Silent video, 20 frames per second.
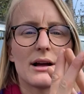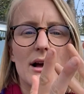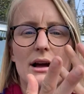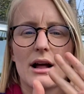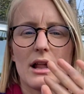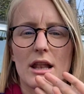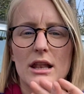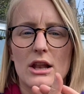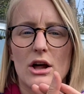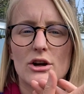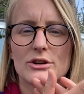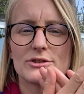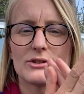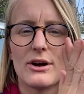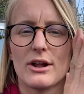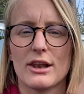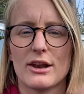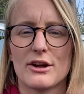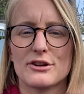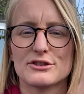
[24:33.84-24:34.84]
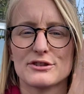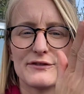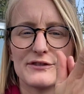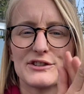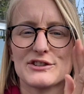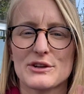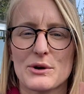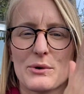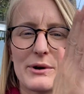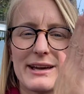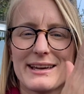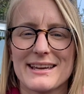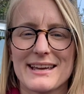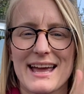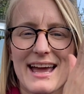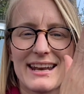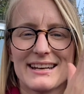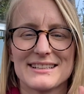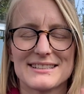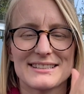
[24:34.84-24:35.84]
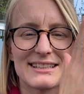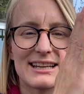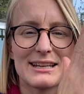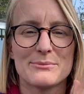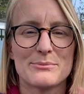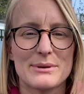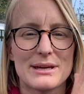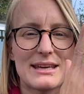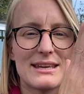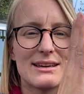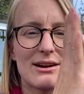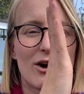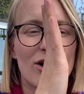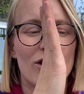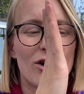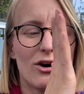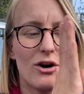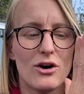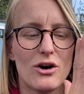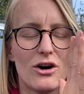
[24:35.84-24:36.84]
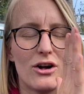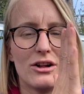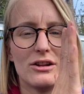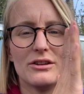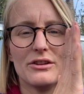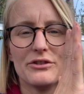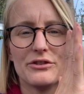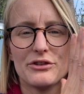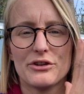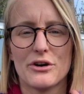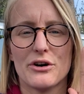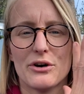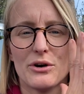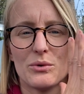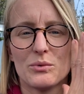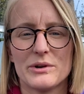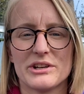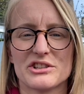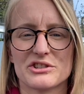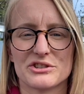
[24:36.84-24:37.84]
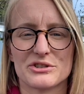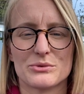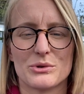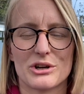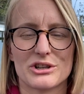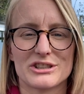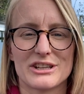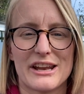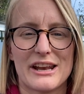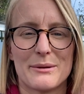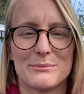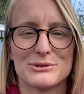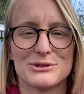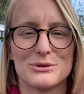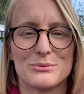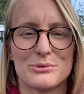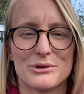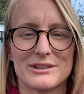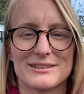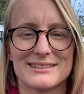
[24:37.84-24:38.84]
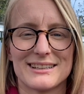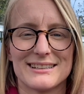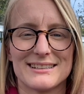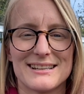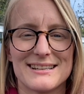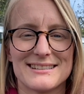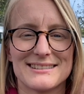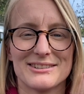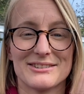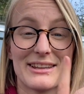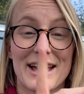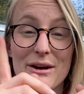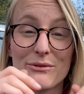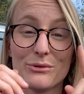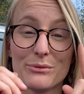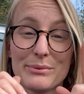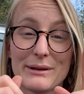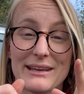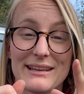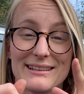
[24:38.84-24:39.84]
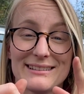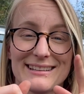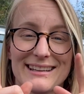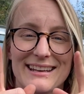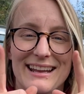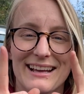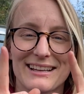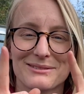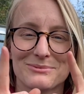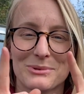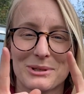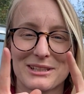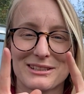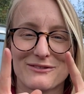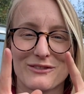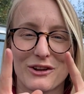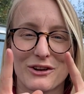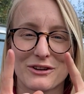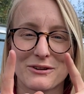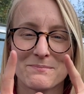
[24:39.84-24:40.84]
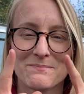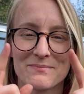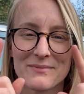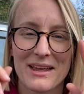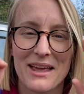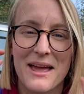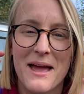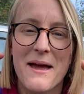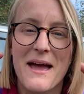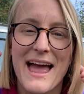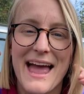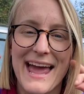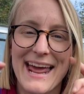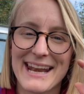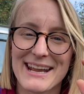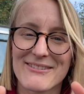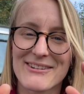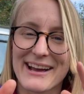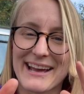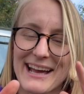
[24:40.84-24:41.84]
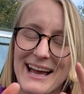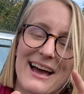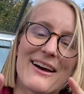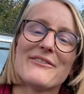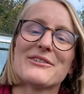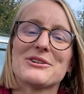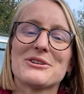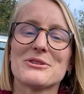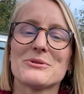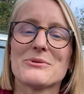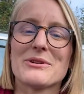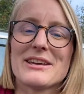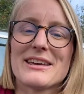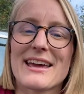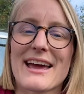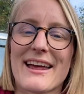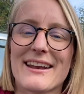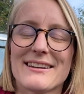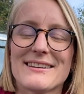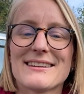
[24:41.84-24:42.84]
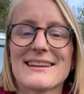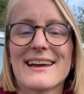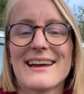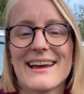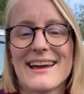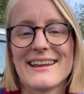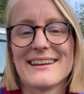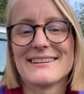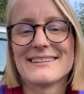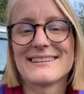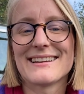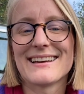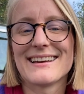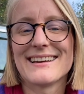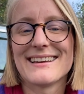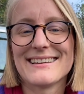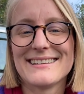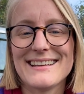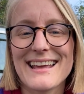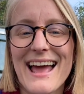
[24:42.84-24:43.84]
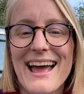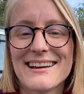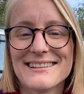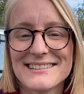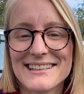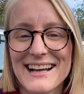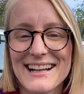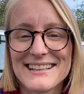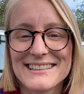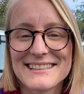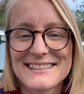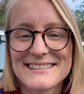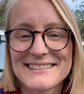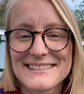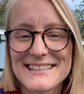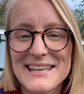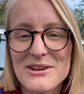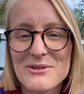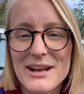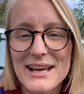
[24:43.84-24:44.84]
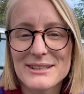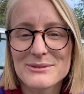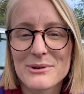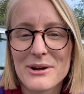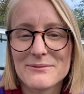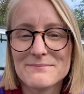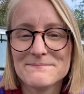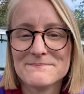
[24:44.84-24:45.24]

a lot of sowing, and it's gonna be all the winter squash, and I'm super excited. So that will be in the next week's vlog. Anyway, have a good weekend, and yeah, I'll see you next one.